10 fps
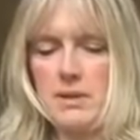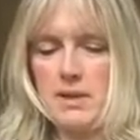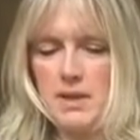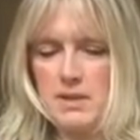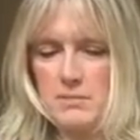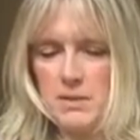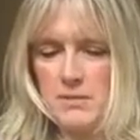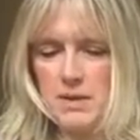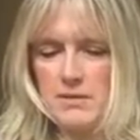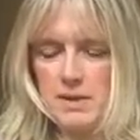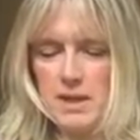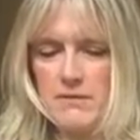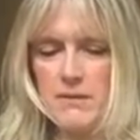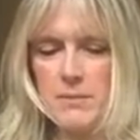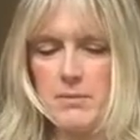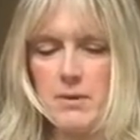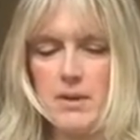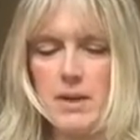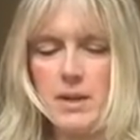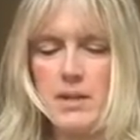but it is my birthday in
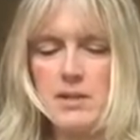February.